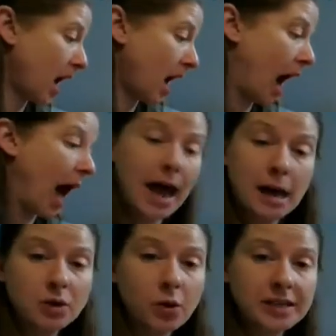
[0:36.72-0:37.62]

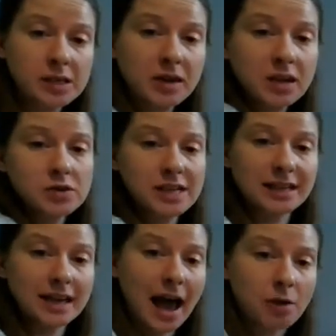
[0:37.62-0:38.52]
I'm going to be using the
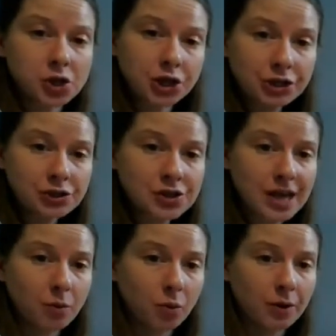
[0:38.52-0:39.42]
counters
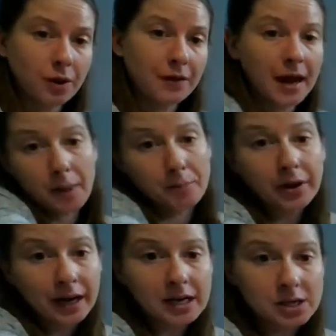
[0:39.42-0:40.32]
that I put
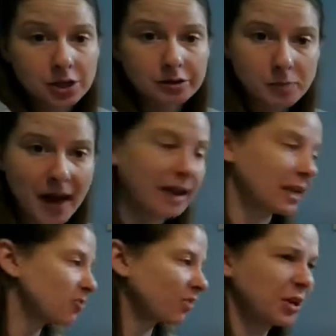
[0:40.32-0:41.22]
into those
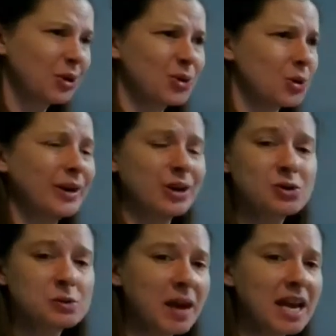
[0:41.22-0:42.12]
baggies for you. You could
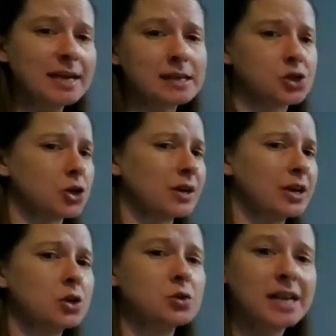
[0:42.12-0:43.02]
use beans, you could
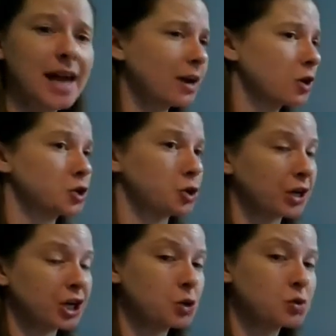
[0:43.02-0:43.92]
use Legos, you
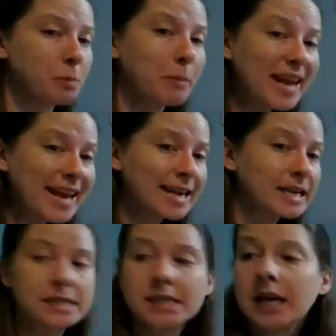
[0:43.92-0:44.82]
could use
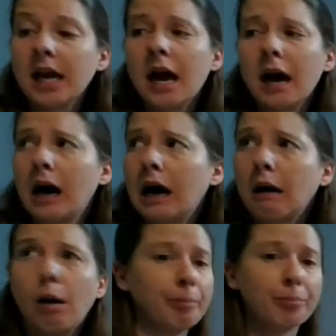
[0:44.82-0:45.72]
beads,
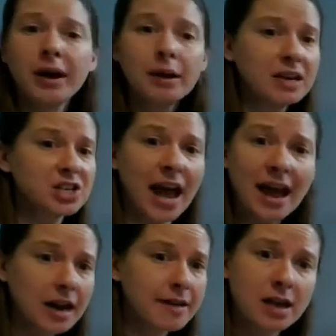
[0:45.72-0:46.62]
pretty much
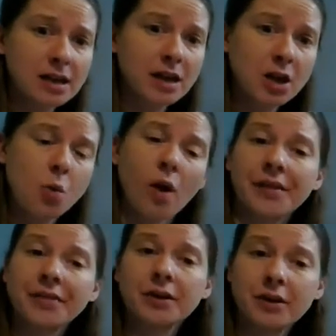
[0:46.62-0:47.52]
anything that you want
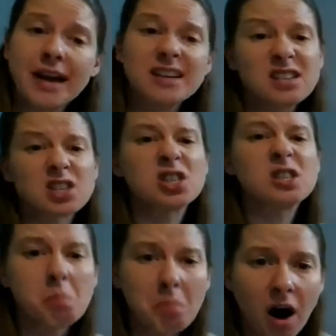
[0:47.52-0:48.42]
that are nice and
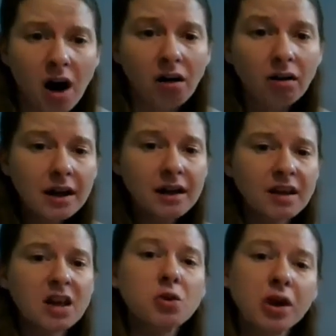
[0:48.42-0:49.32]
small
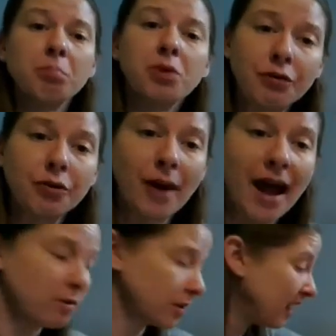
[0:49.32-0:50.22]
that you can move
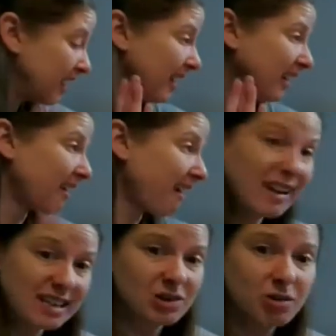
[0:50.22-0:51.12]
around. You're
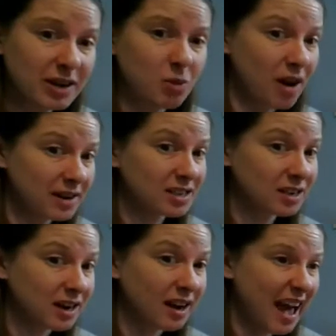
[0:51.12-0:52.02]
also going to want
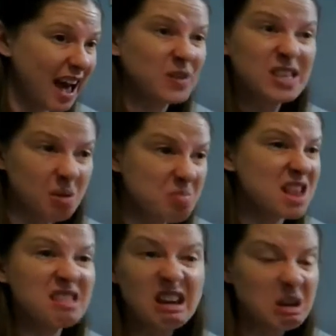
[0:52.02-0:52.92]
to have
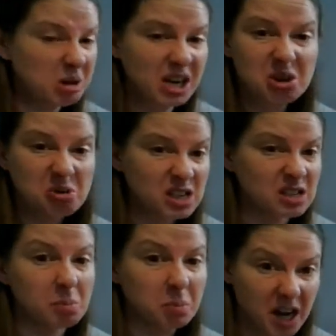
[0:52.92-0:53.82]
something that you can use as
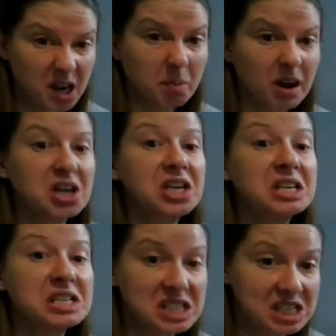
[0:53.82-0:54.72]
a break apart
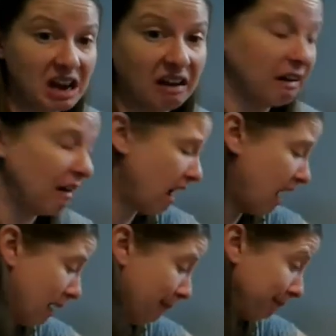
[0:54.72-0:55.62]
stick.
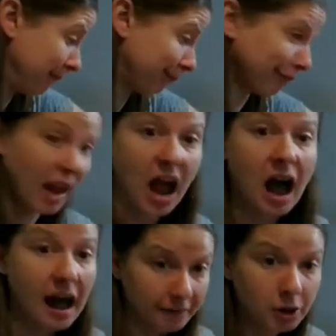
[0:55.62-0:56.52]

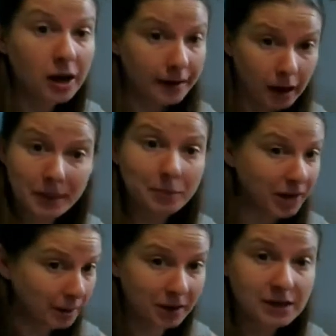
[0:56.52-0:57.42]
I forgot all my
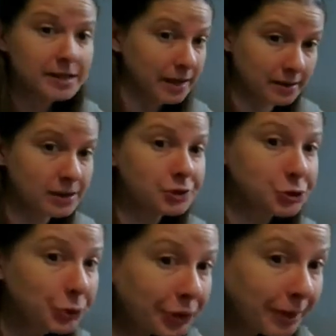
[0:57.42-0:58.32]
break apart sticks at
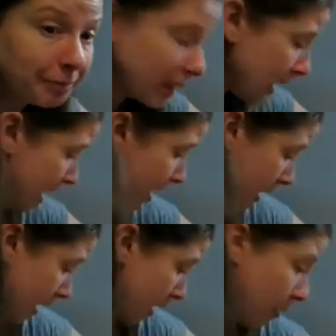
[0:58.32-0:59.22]
school,
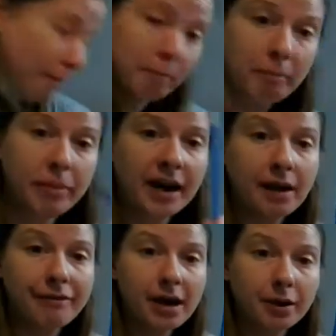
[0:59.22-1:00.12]
but I
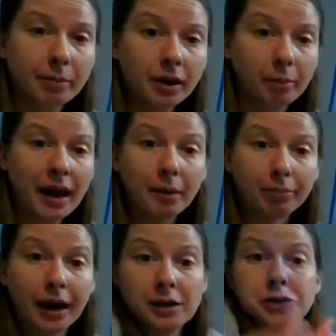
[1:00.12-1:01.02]
found a blue
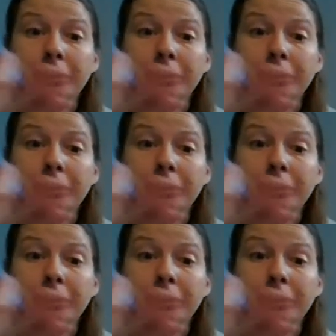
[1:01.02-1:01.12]
paintbrush.